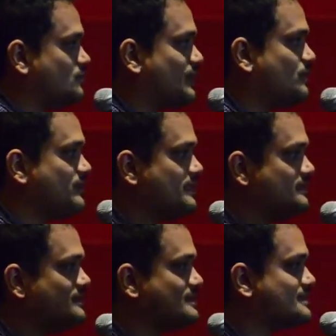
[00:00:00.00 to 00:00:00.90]
while we
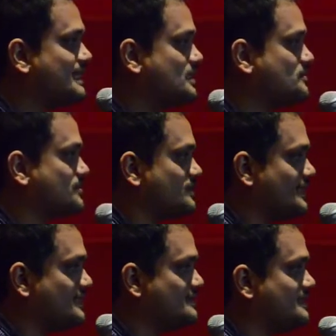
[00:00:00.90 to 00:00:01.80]
decide to
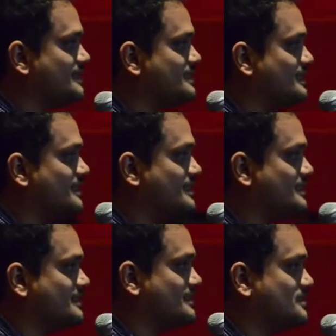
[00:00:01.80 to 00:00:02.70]
protect the entire
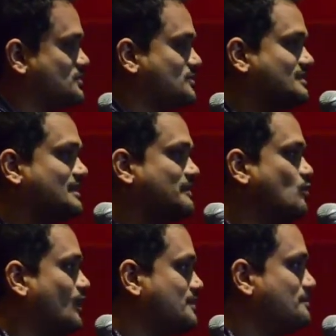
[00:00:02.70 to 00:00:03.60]
area, shouldn't there be
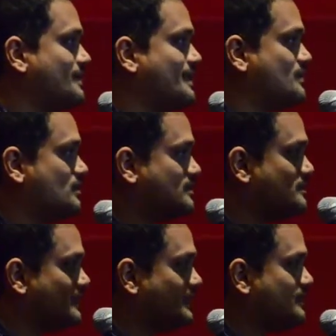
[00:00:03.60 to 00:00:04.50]
one plan of
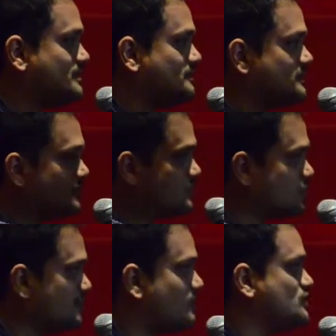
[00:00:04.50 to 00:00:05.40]
the
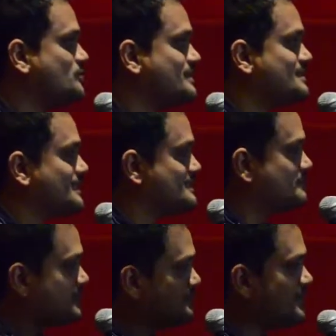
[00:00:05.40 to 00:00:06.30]
total monuments
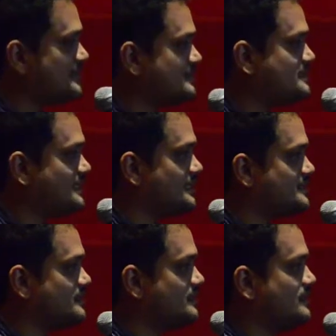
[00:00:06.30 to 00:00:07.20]
accepted by the
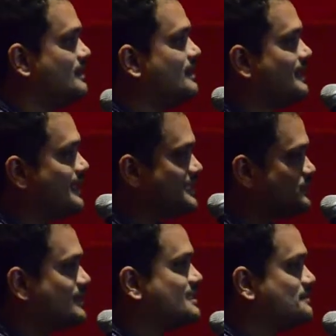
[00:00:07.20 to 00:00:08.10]
state,
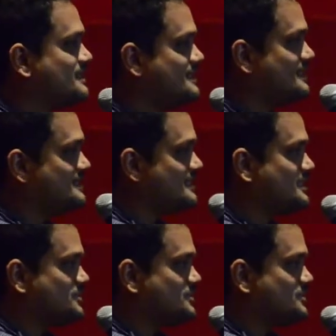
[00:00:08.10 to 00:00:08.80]
as well as by the ASI?